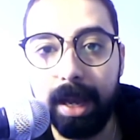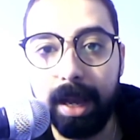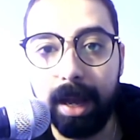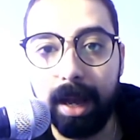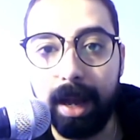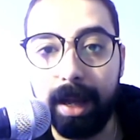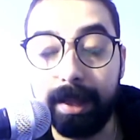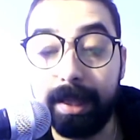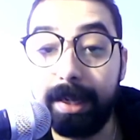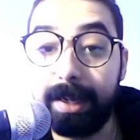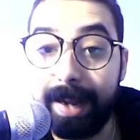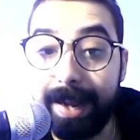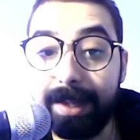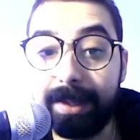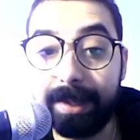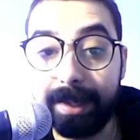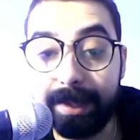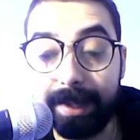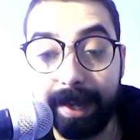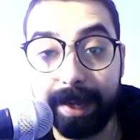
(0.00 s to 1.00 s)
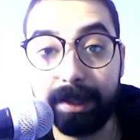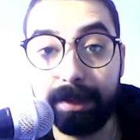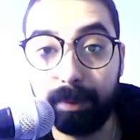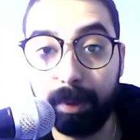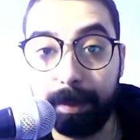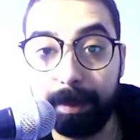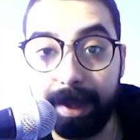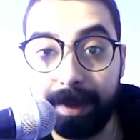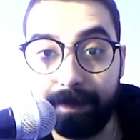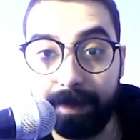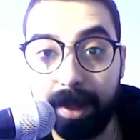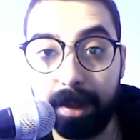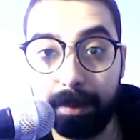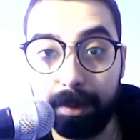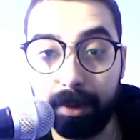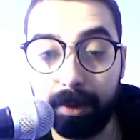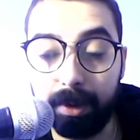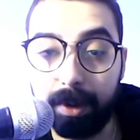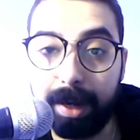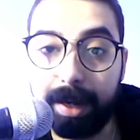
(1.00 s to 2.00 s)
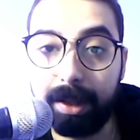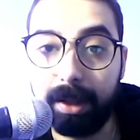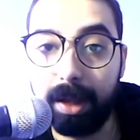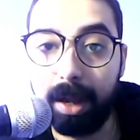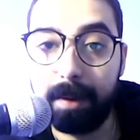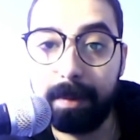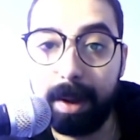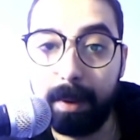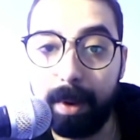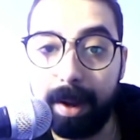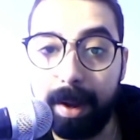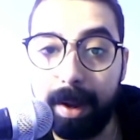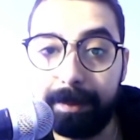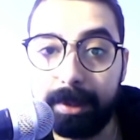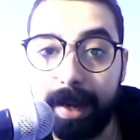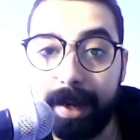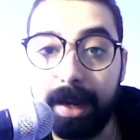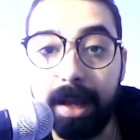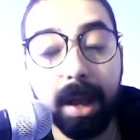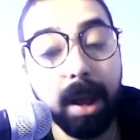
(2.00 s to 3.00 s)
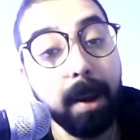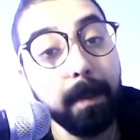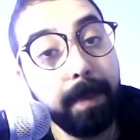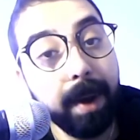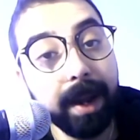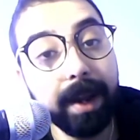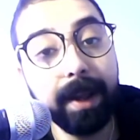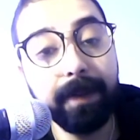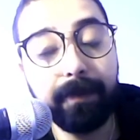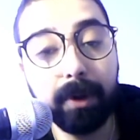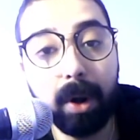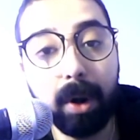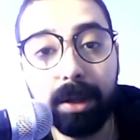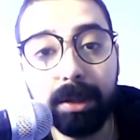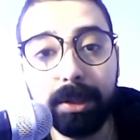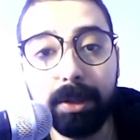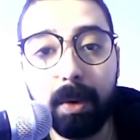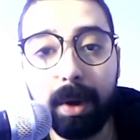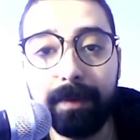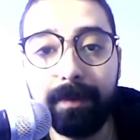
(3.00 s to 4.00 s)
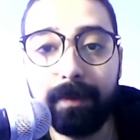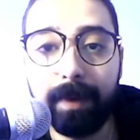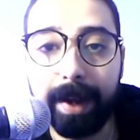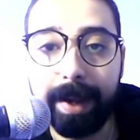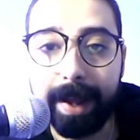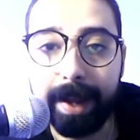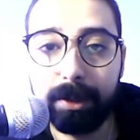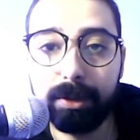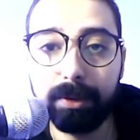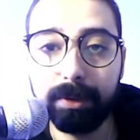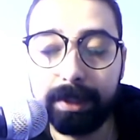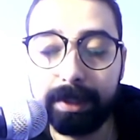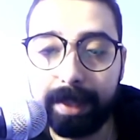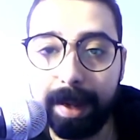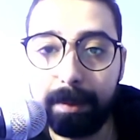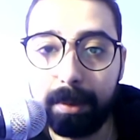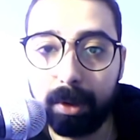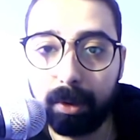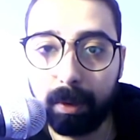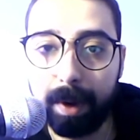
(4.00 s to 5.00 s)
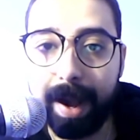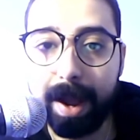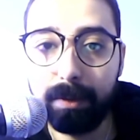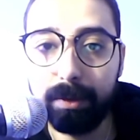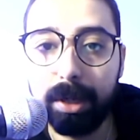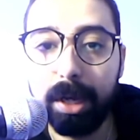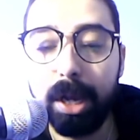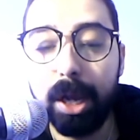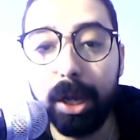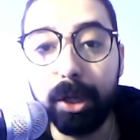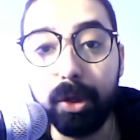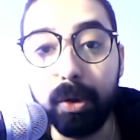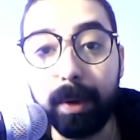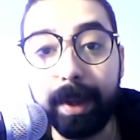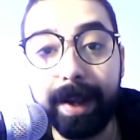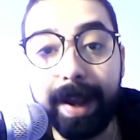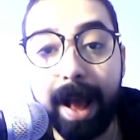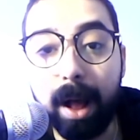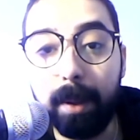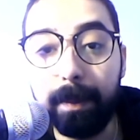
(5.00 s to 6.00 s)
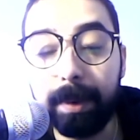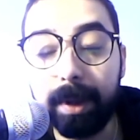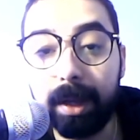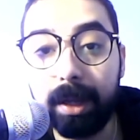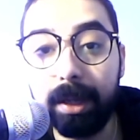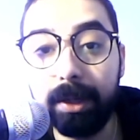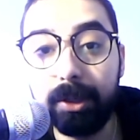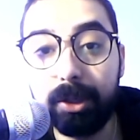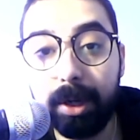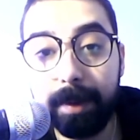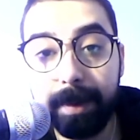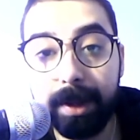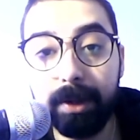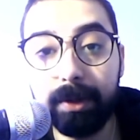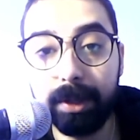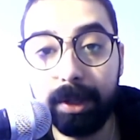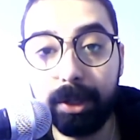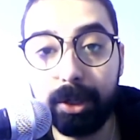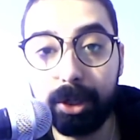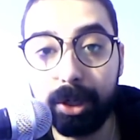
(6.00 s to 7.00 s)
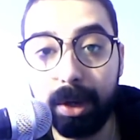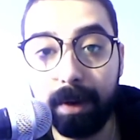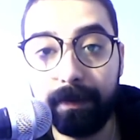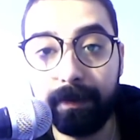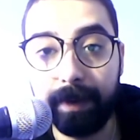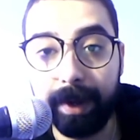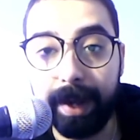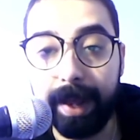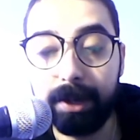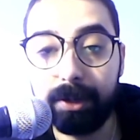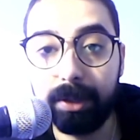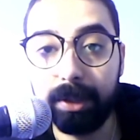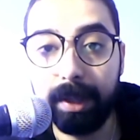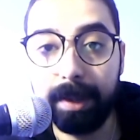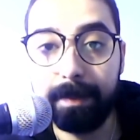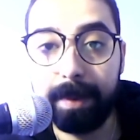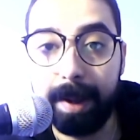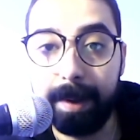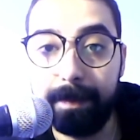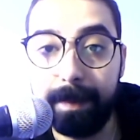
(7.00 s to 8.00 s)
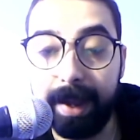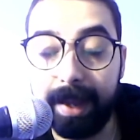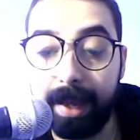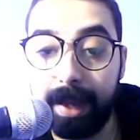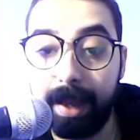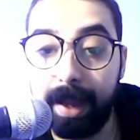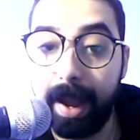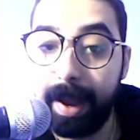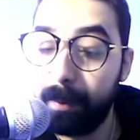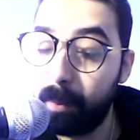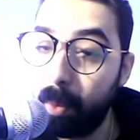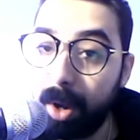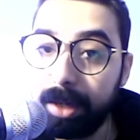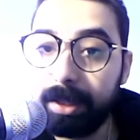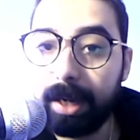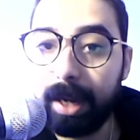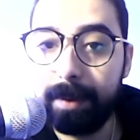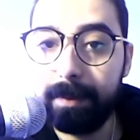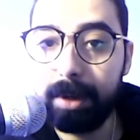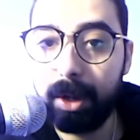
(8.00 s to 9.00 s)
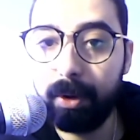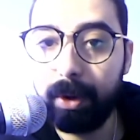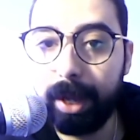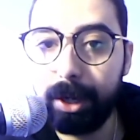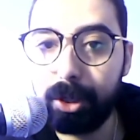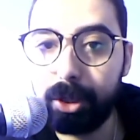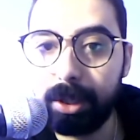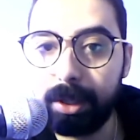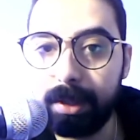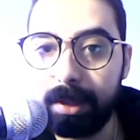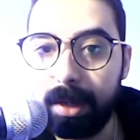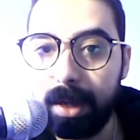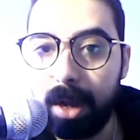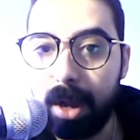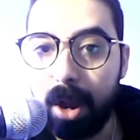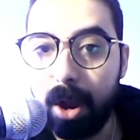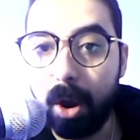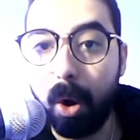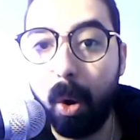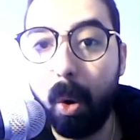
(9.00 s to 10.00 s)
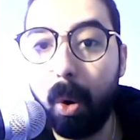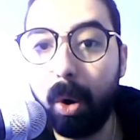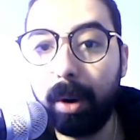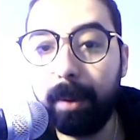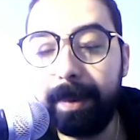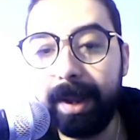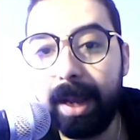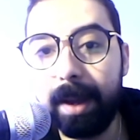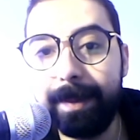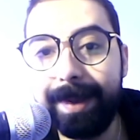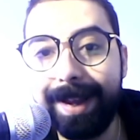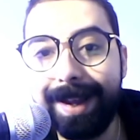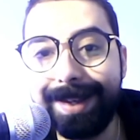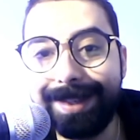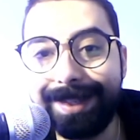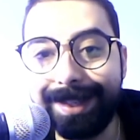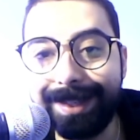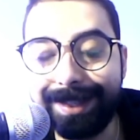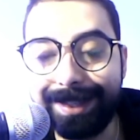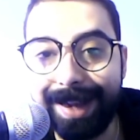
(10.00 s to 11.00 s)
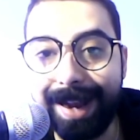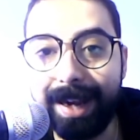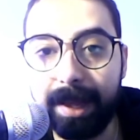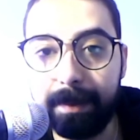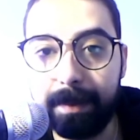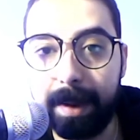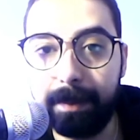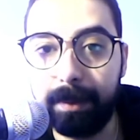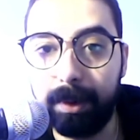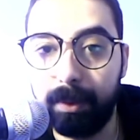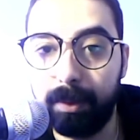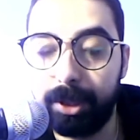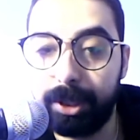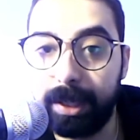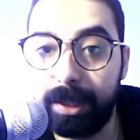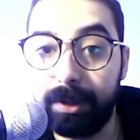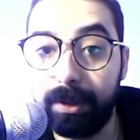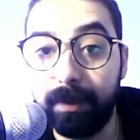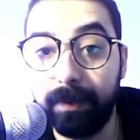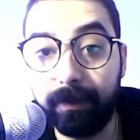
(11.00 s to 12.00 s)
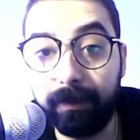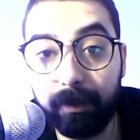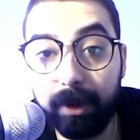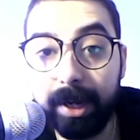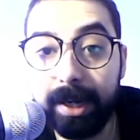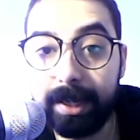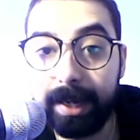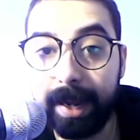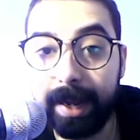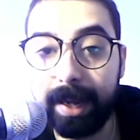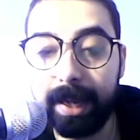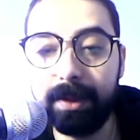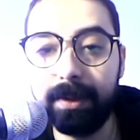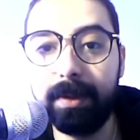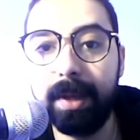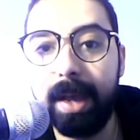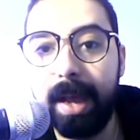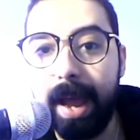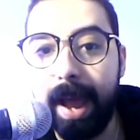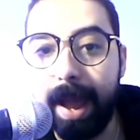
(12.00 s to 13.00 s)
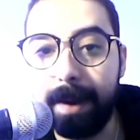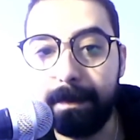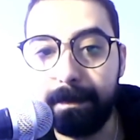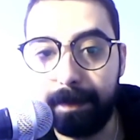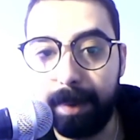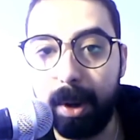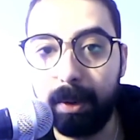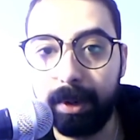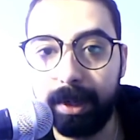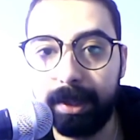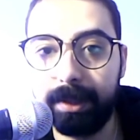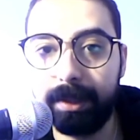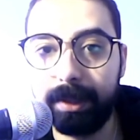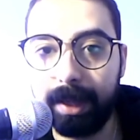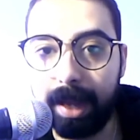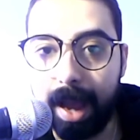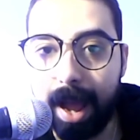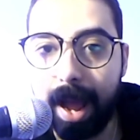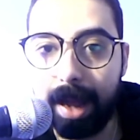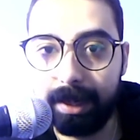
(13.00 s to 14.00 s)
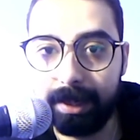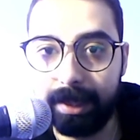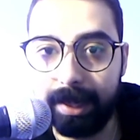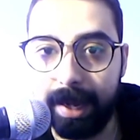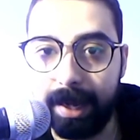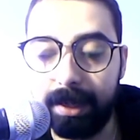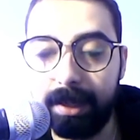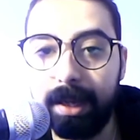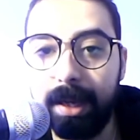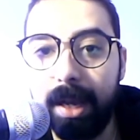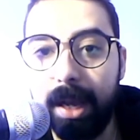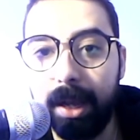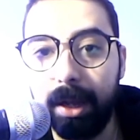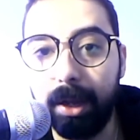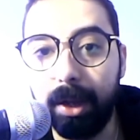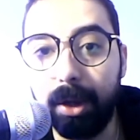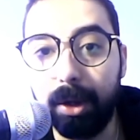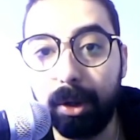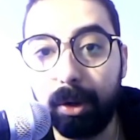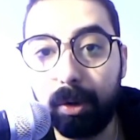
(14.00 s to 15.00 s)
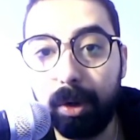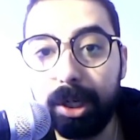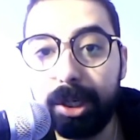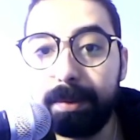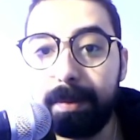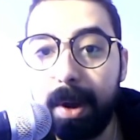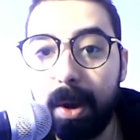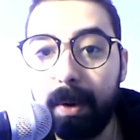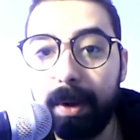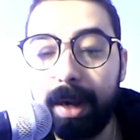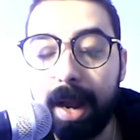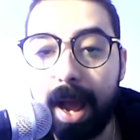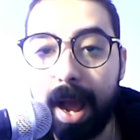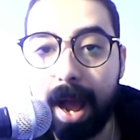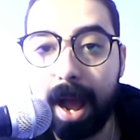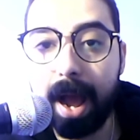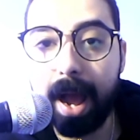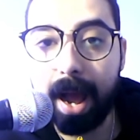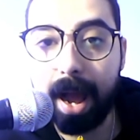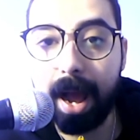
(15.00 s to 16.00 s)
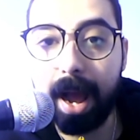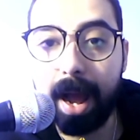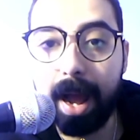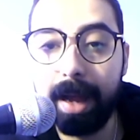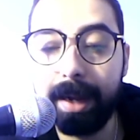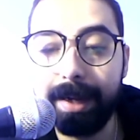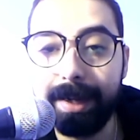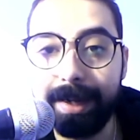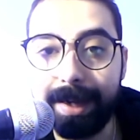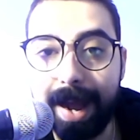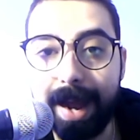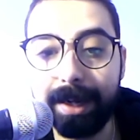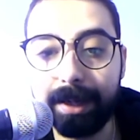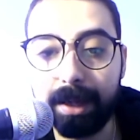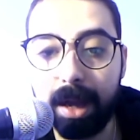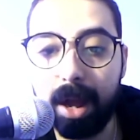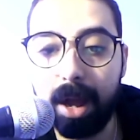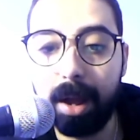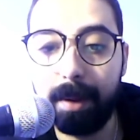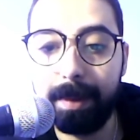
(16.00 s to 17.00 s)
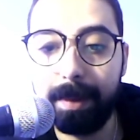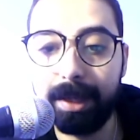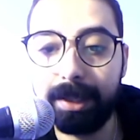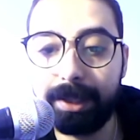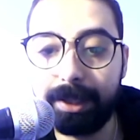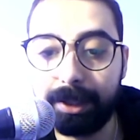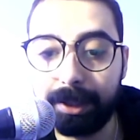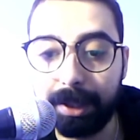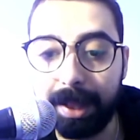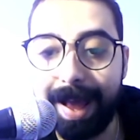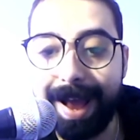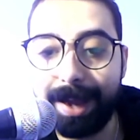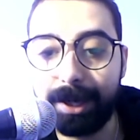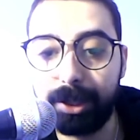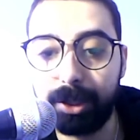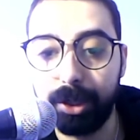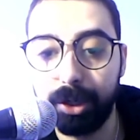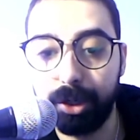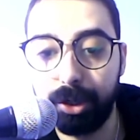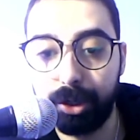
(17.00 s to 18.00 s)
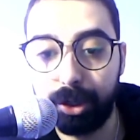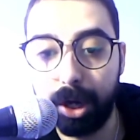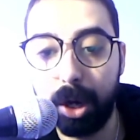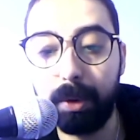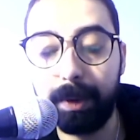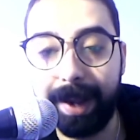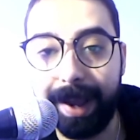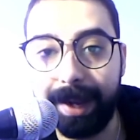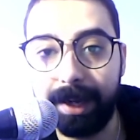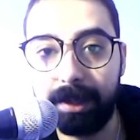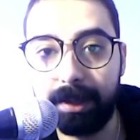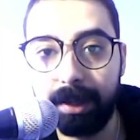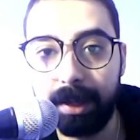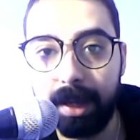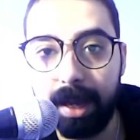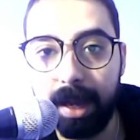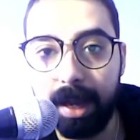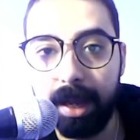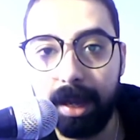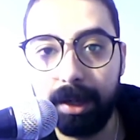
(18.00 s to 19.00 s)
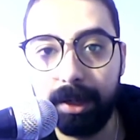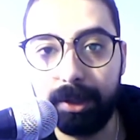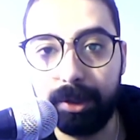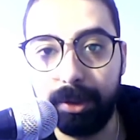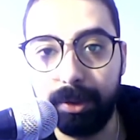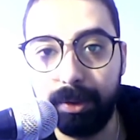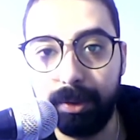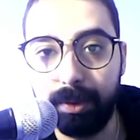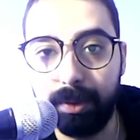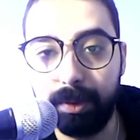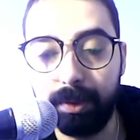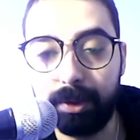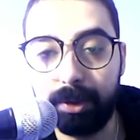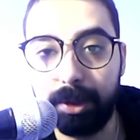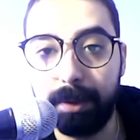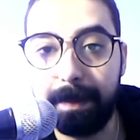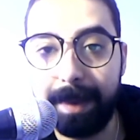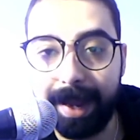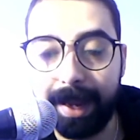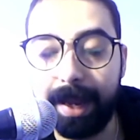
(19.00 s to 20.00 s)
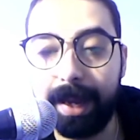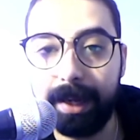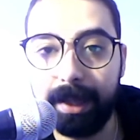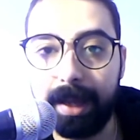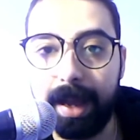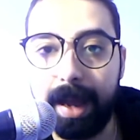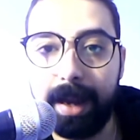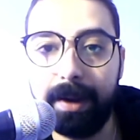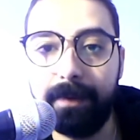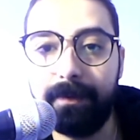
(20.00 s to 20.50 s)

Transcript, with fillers: Uh, the dates and tickets will be available directly on my website. But if you're also on financial stable ground, you can help contribute to the show financially by making a one time donation or becoming a sustaining member, which gets you free tickets and bonus content. and go to krishmohanhaha.com slash donate to to make any kind of